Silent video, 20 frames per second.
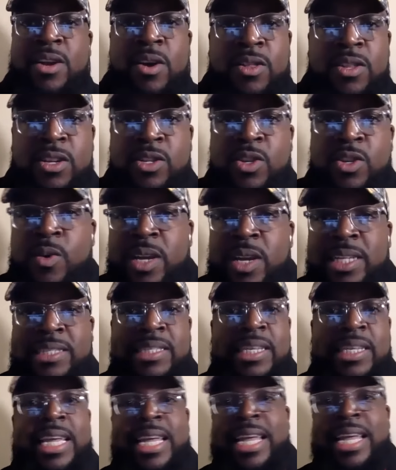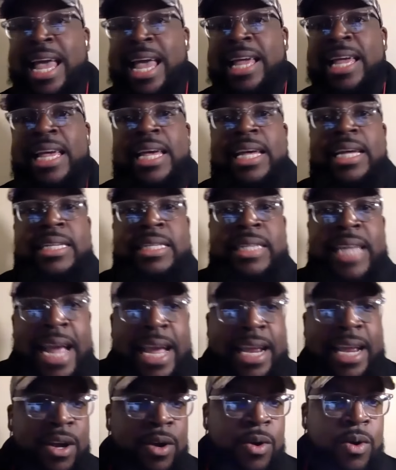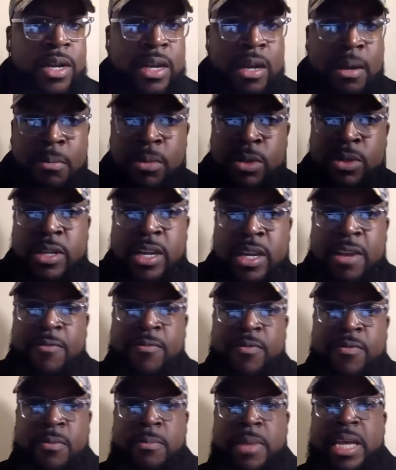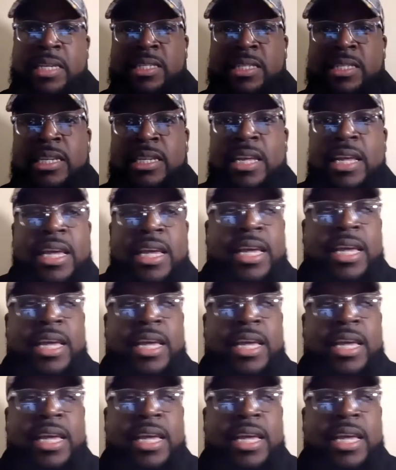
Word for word: All they're doing is looking at data or numbers or information